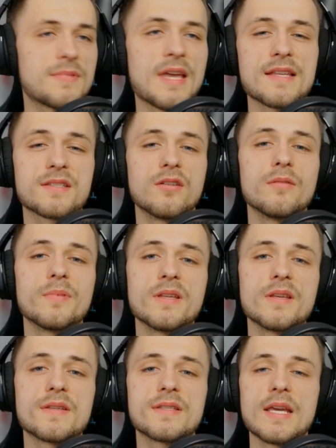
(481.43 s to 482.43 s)
That's going to be
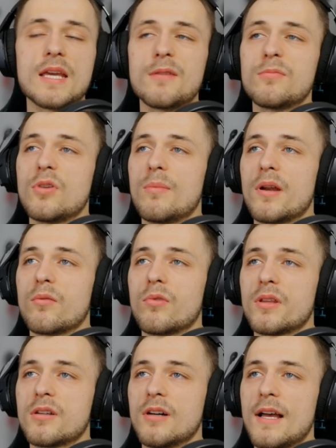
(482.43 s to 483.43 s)
the same no matter
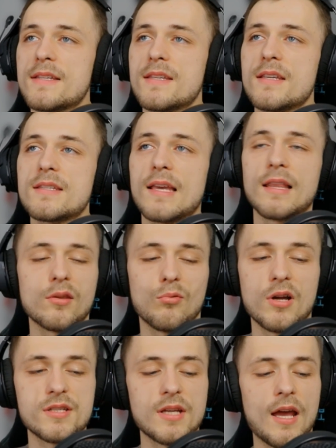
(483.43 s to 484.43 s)
what the class is. I like to
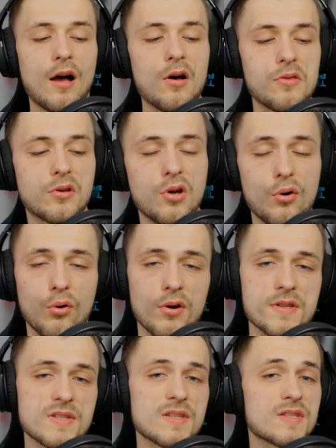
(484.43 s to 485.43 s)
watch all the
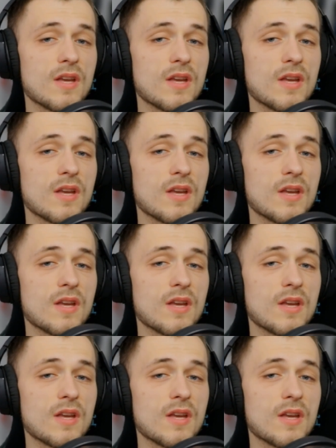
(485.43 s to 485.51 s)
cohorts.